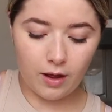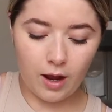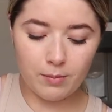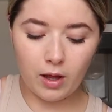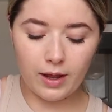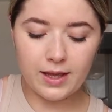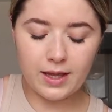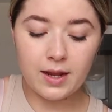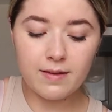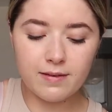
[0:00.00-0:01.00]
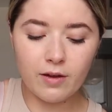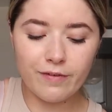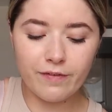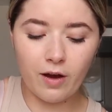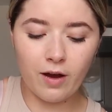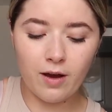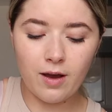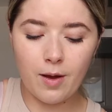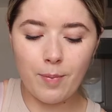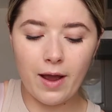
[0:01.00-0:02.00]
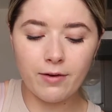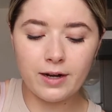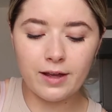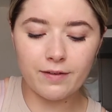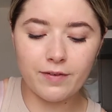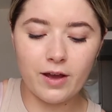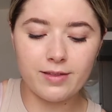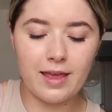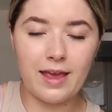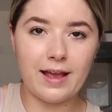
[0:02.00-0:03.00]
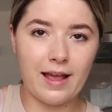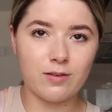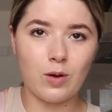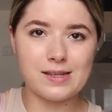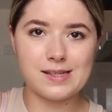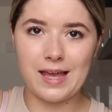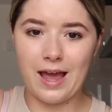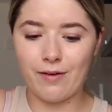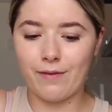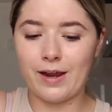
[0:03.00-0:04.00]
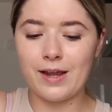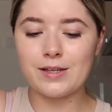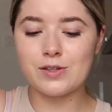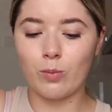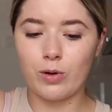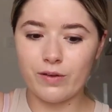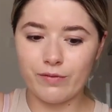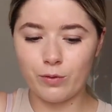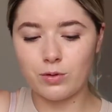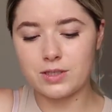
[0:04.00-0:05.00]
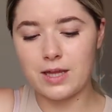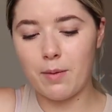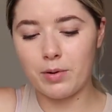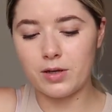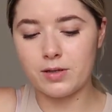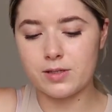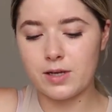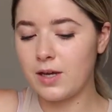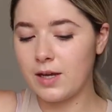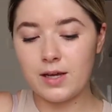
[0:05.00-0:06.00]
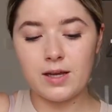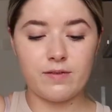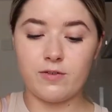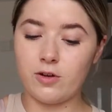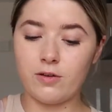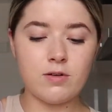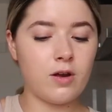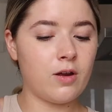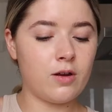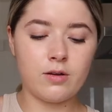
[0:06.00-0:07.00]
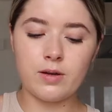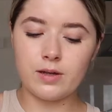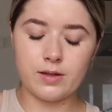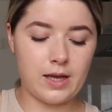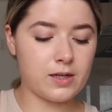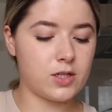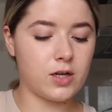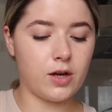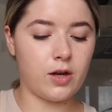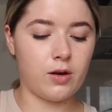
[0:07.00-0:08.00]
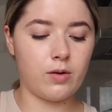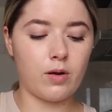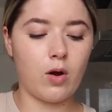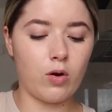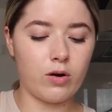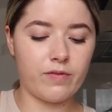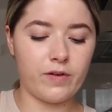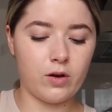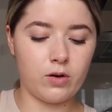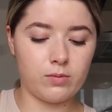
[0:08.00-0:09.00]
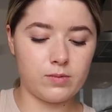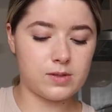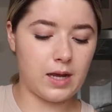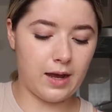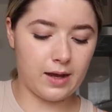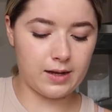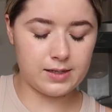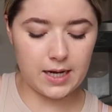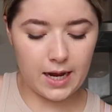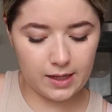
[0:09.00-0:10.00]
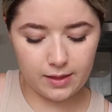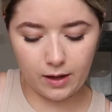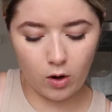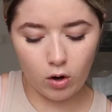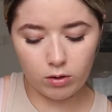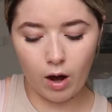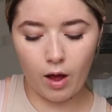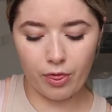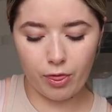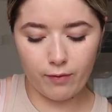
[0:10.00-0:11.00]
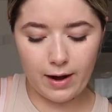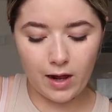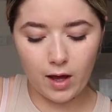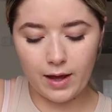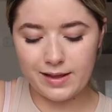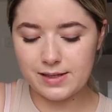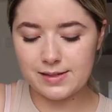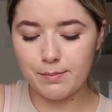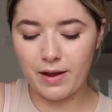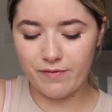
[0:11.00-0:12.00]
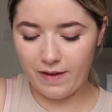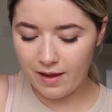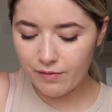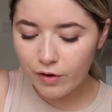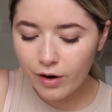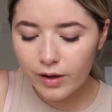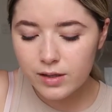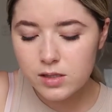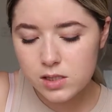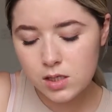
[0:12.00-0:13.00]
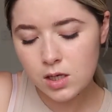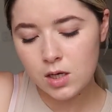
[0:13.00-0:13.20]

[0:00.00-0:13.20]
I'm liking it so far. Apparently I've heard that it gets quite scary. So I'm looking forward to that because if you don't know, get to know, horror films and anything horror thriller is my favourite.